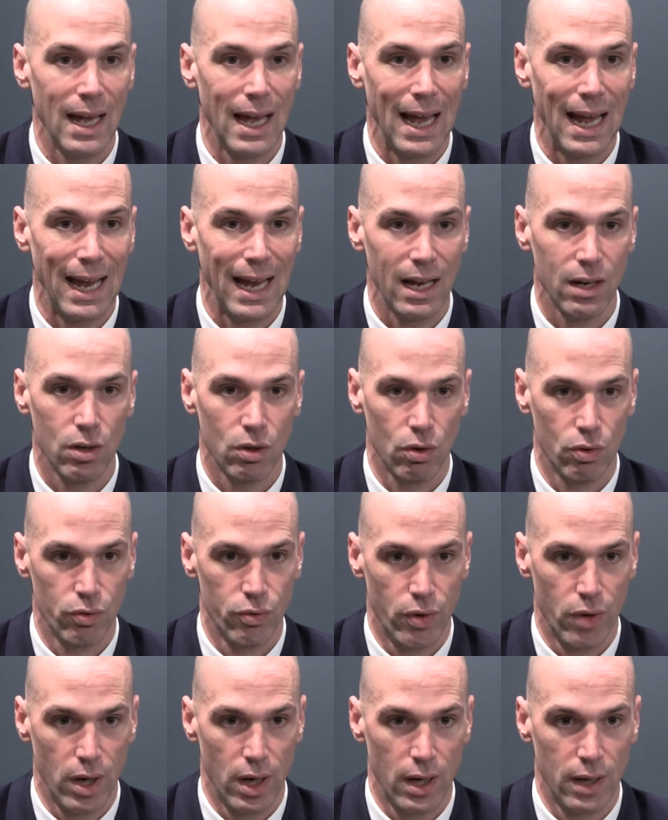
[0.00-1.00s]
handle
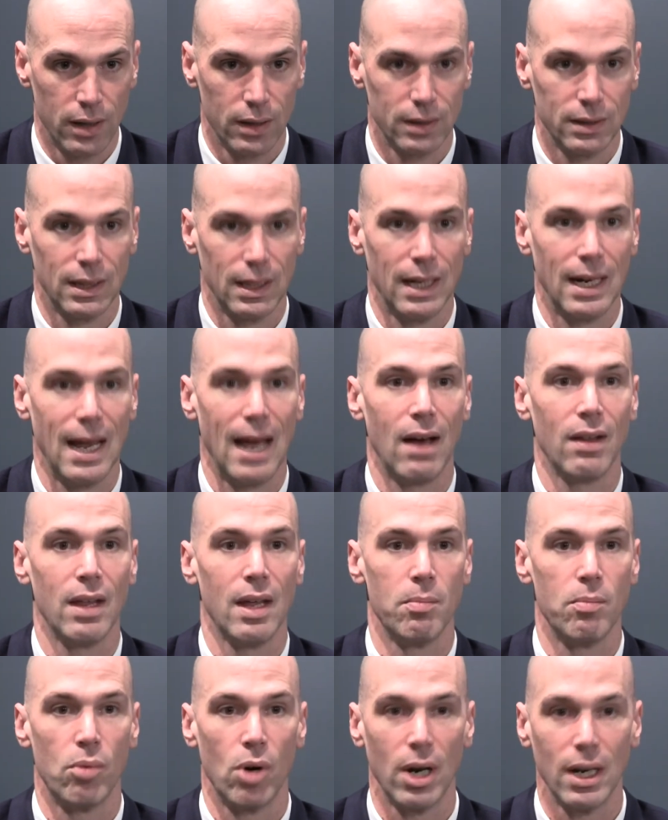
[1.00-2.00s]
drugs and how
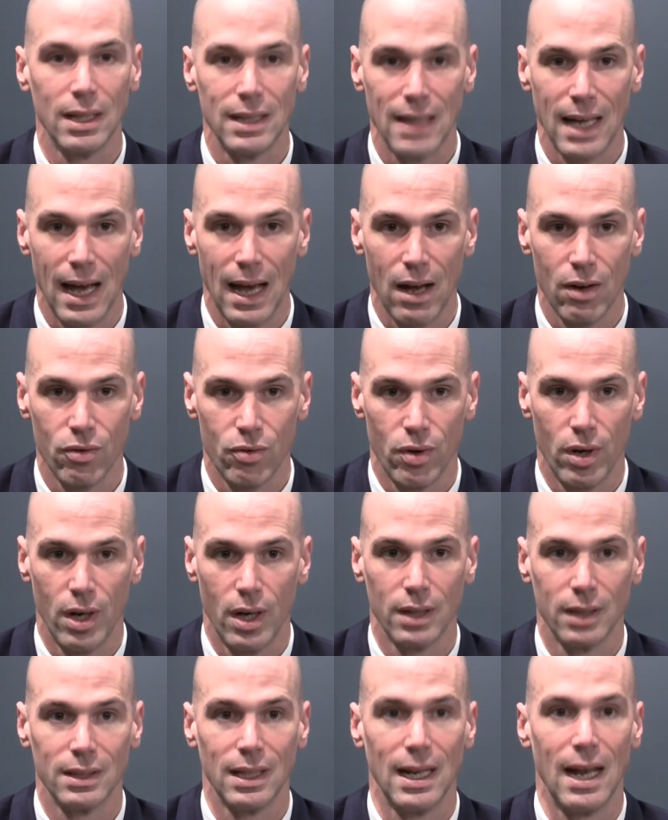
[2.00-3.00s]
they break down
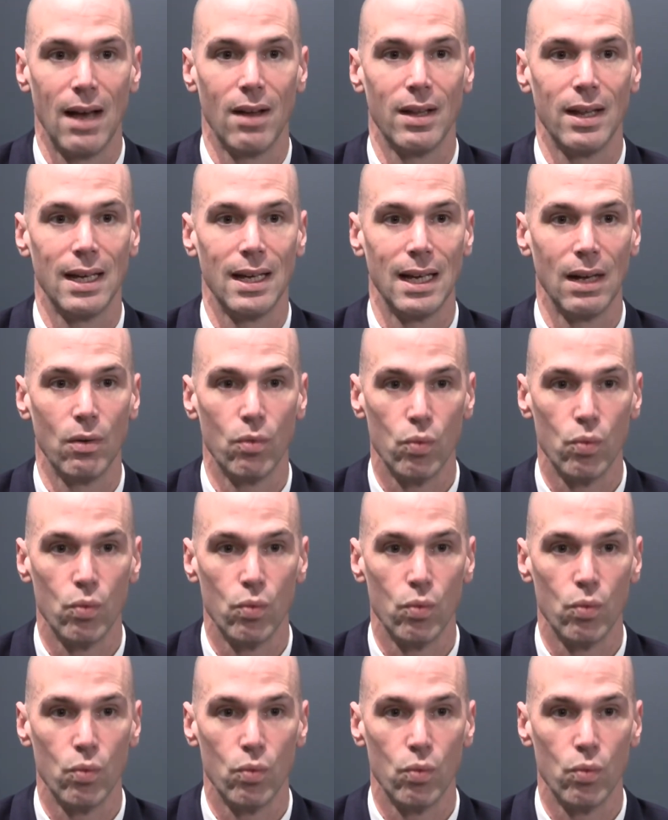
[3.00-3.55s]
drugs and how they get